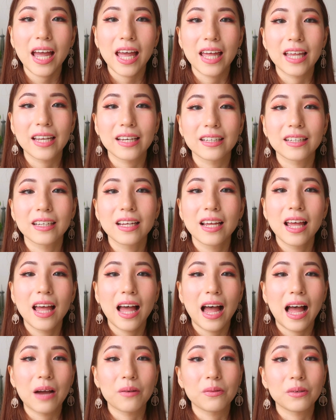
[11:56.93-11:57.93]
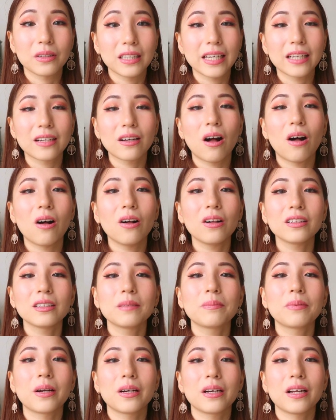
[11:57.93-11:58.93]
and I will link all
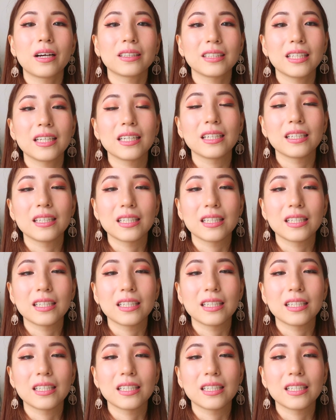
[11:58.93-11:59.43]
the products in the